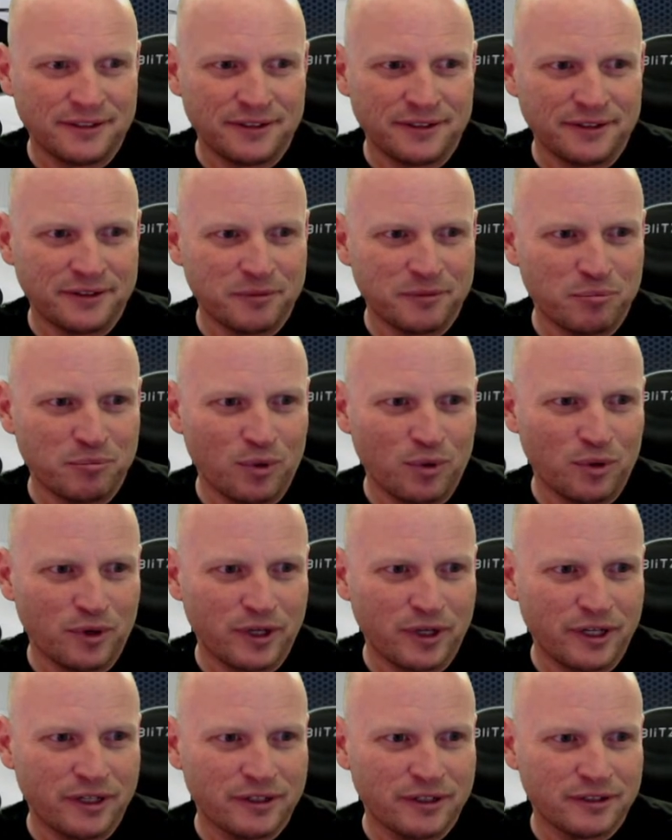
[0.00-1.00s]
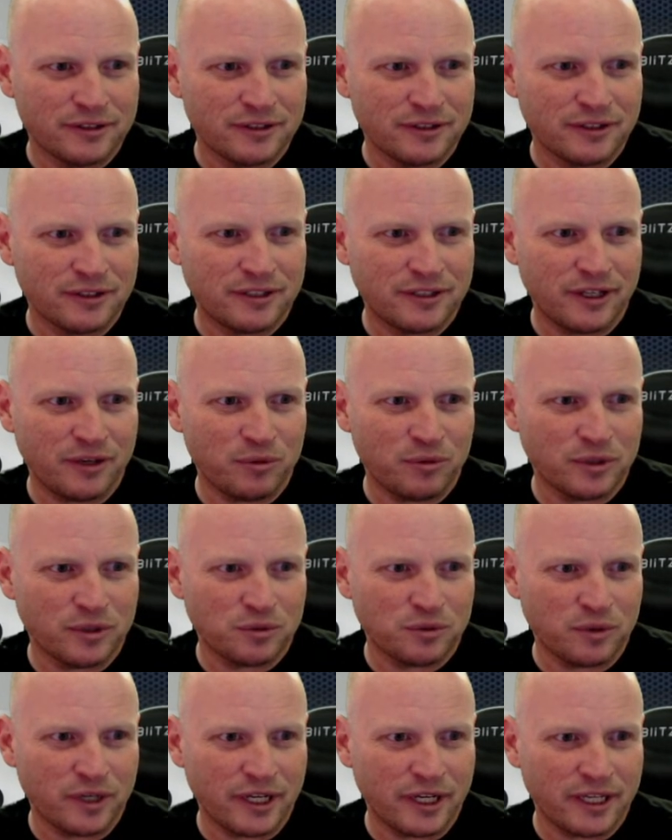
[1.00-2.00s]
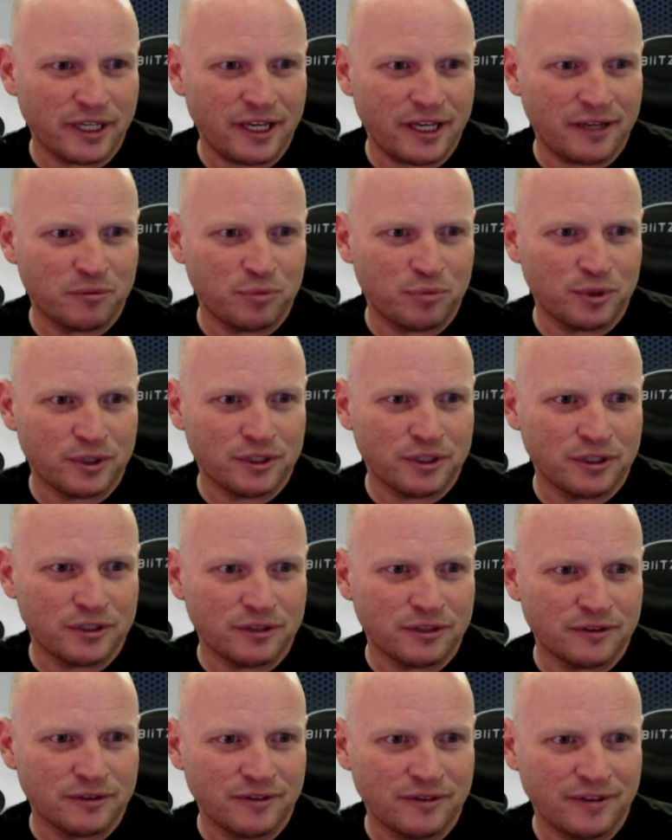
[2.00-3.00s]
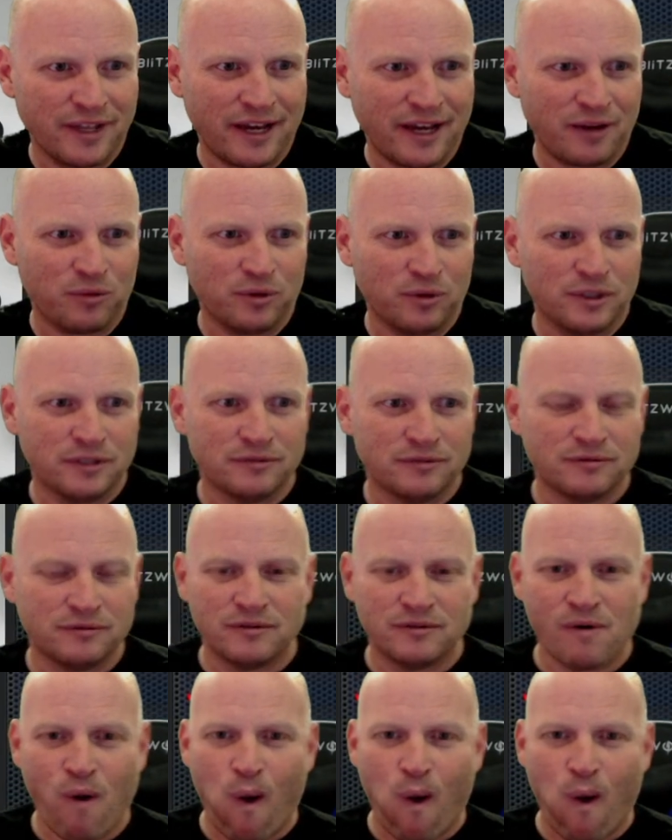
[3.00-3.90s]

Oh boy. I'll tell you which one I can push. That one.